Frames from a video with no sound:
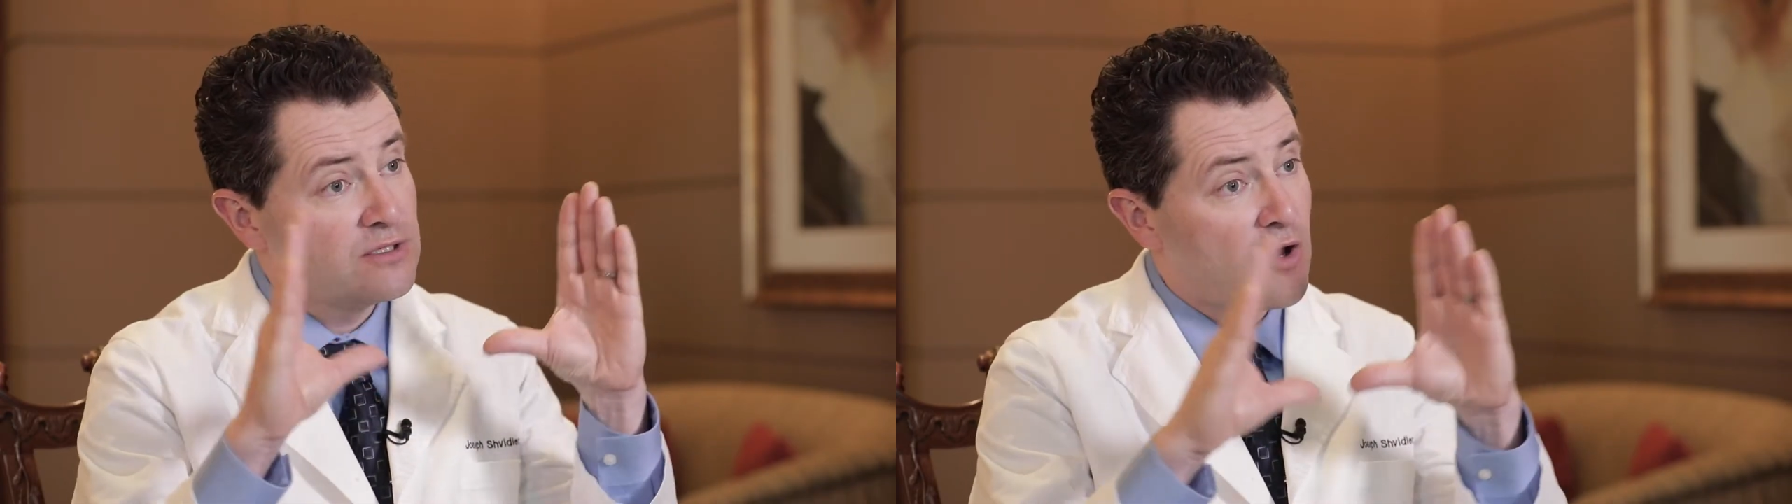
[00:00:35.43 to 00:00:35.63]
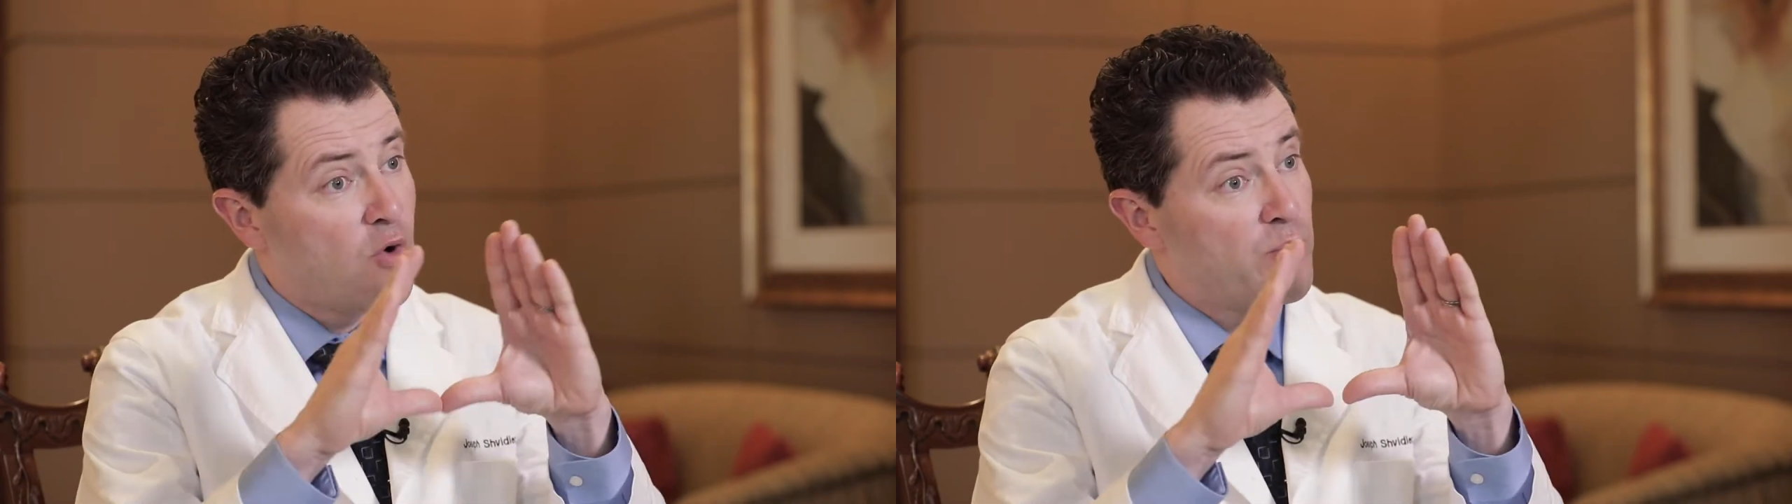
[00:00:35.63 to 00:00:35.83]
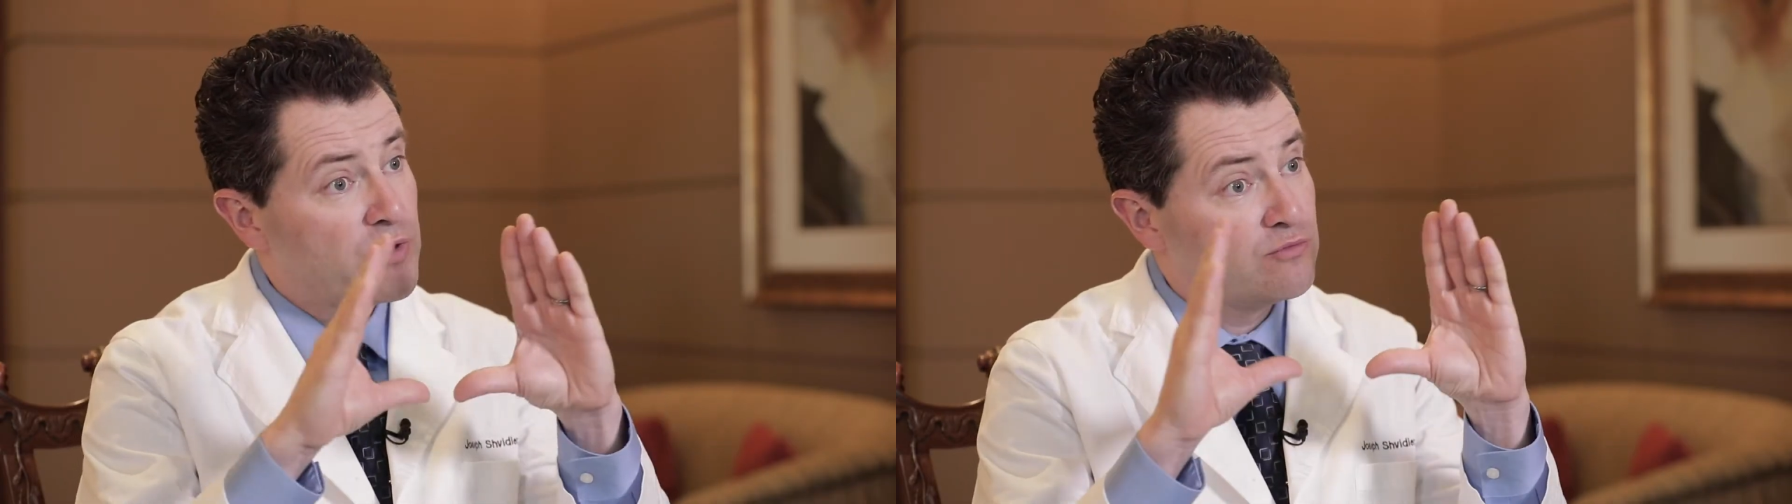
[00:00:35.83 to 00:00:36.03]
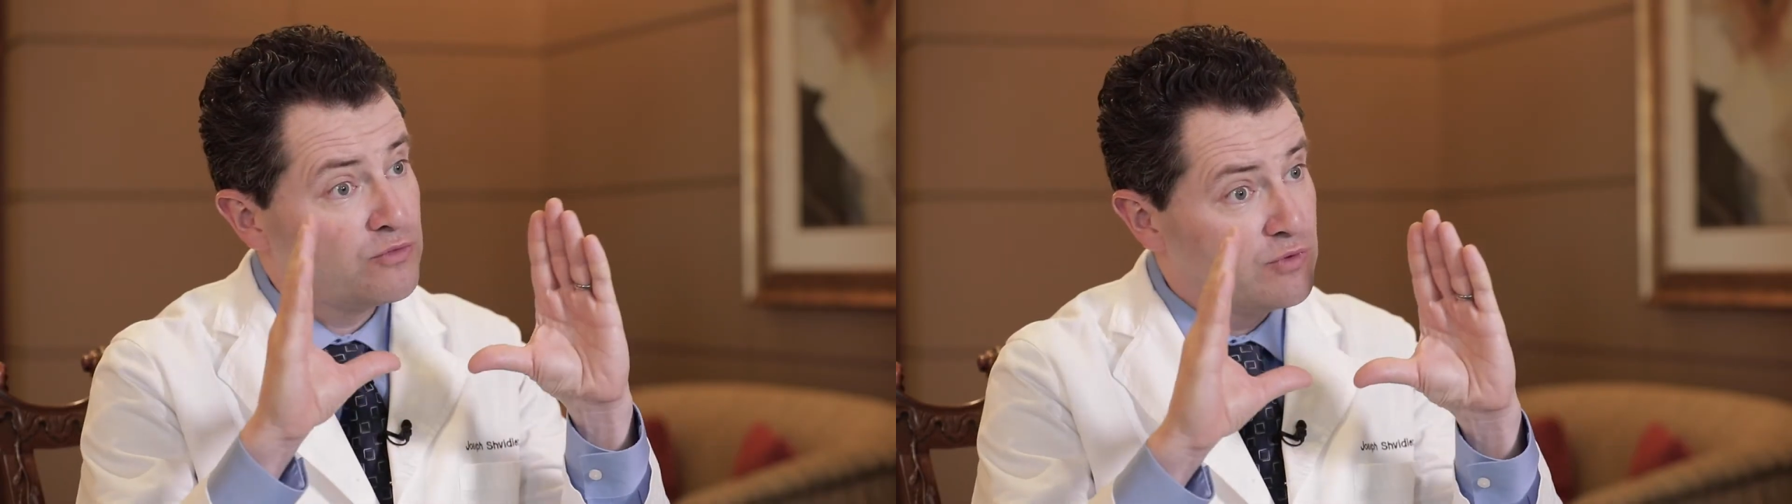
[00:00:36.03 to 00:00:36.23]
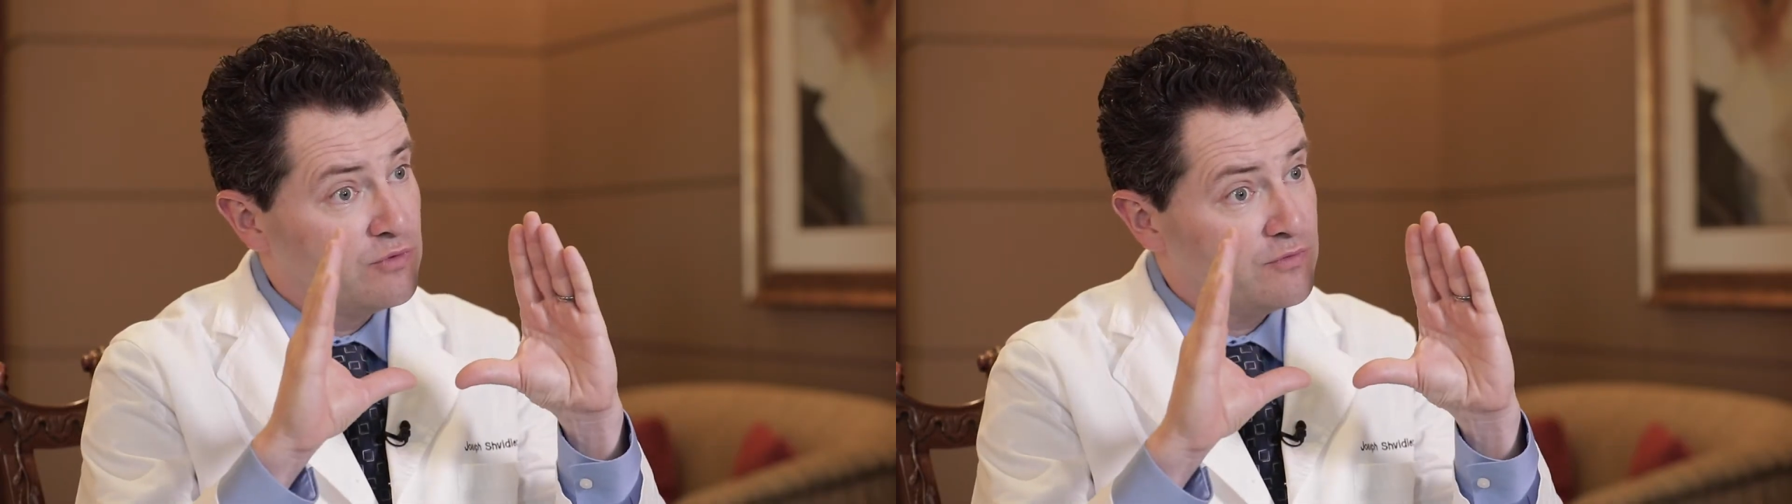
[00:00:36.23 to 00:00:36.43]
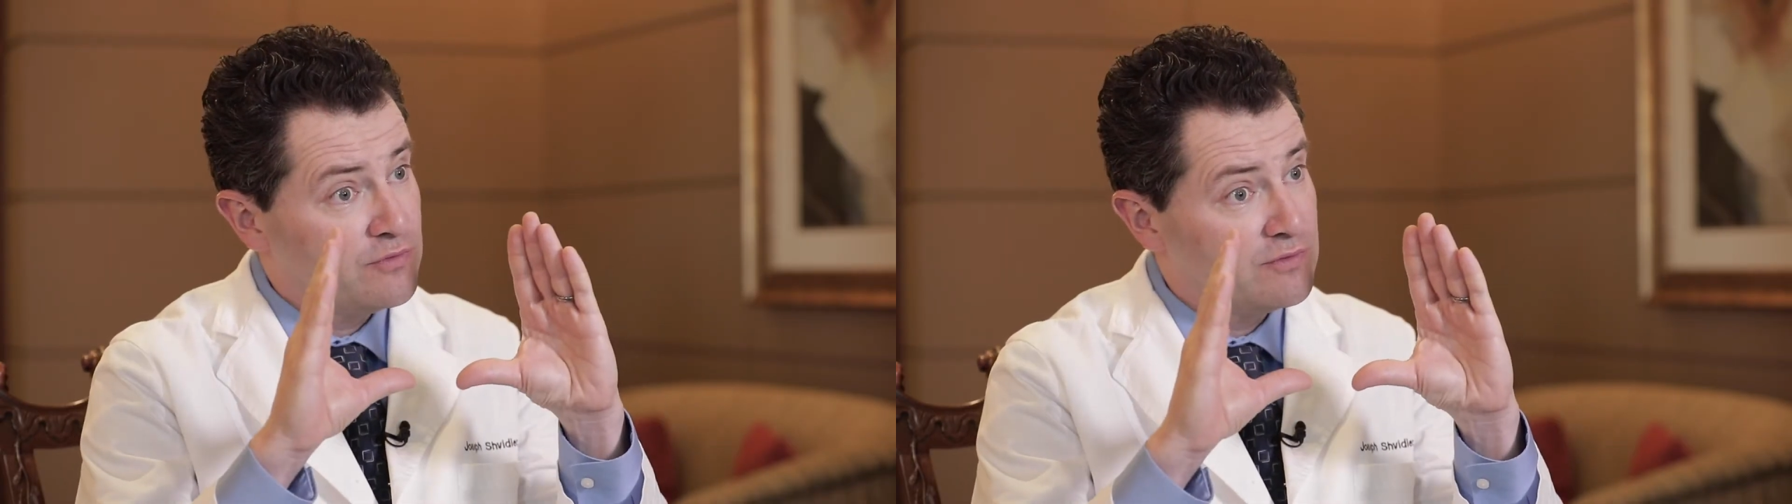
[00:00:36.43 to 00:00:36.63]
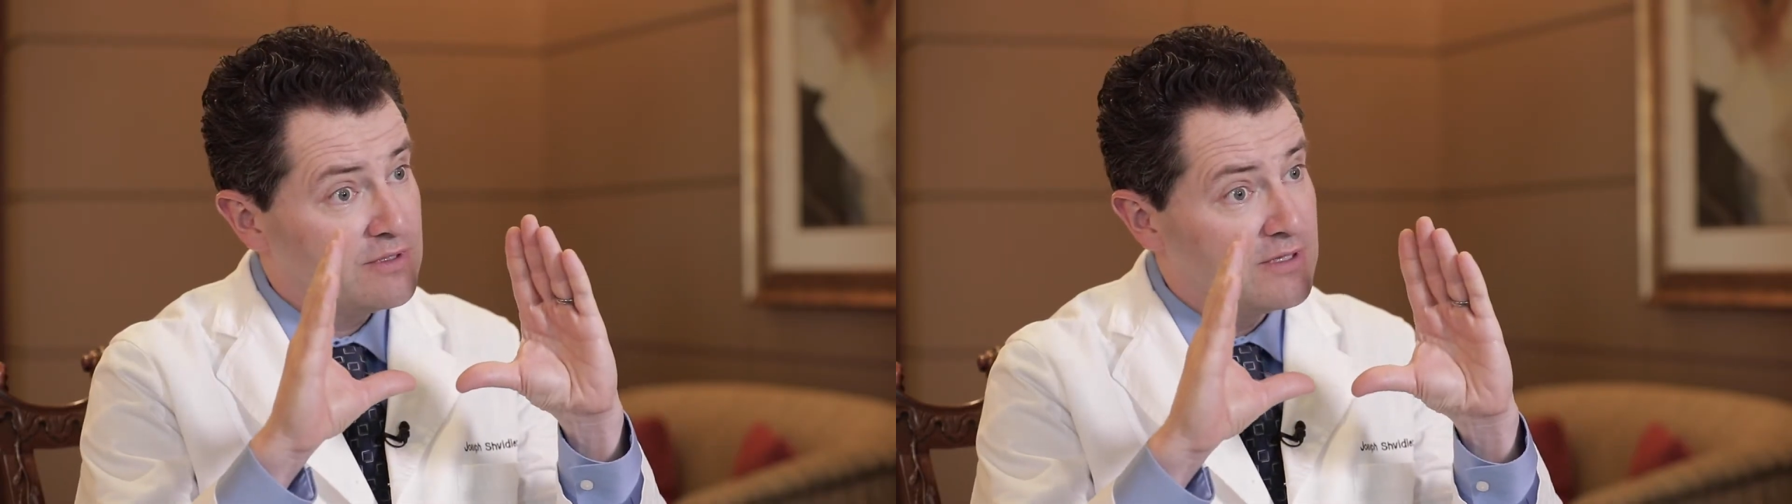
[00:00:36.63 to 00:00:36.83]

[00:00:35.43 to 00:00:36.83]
an open roof.